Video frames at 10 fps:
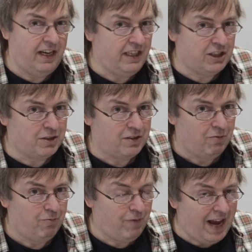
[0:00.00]
It's
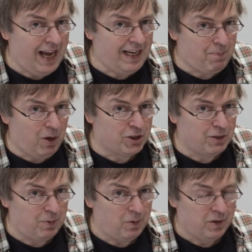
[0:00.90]
rarely
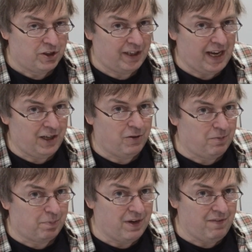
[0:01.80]
possible to get a
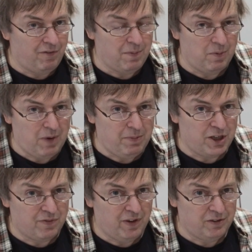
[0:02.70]
good print from a
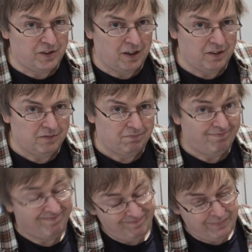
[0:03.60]
rubbish photo.
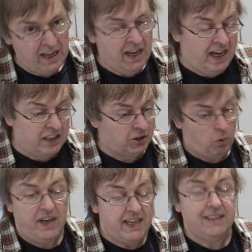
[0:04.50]
It's
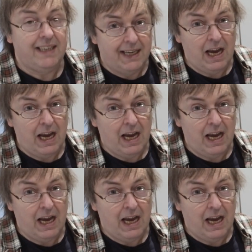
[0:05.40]
quite easy to